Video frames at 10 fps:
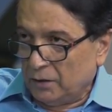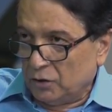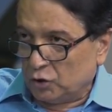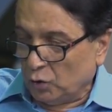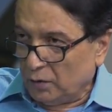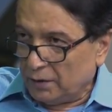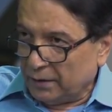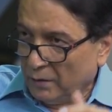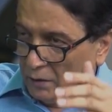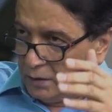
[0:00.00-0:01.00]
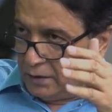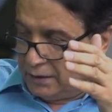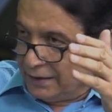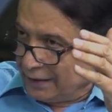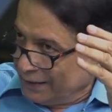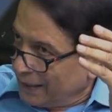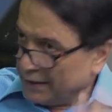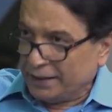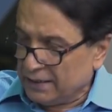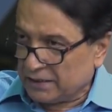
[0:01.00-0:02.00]
So the
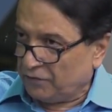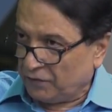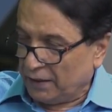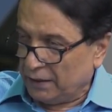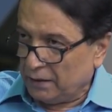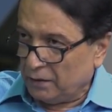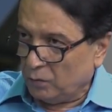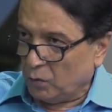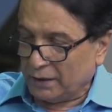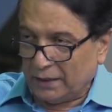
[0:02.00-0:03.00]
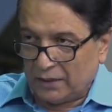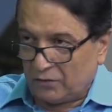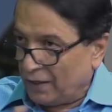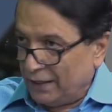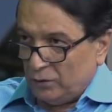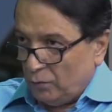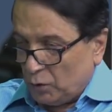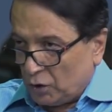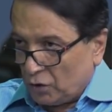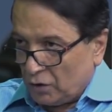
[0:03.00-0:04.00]
reality is different. What they are trying to
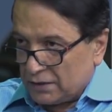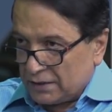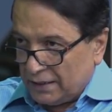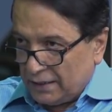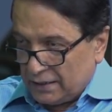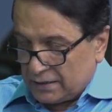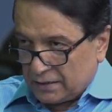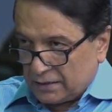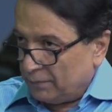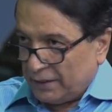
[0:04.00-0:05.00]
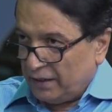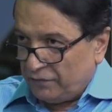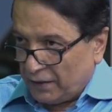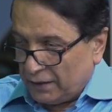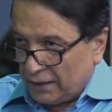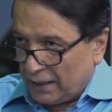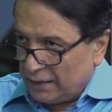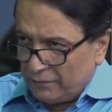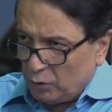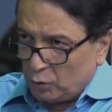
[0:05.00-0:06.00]
put across is something different.
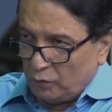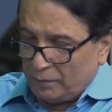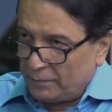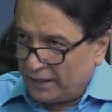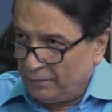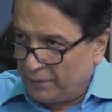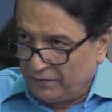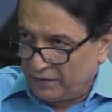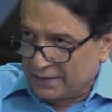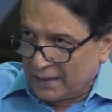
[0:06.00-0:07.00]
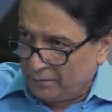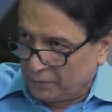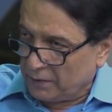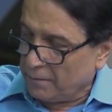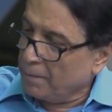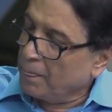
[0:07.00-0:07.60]
I'll give you two very brief examples.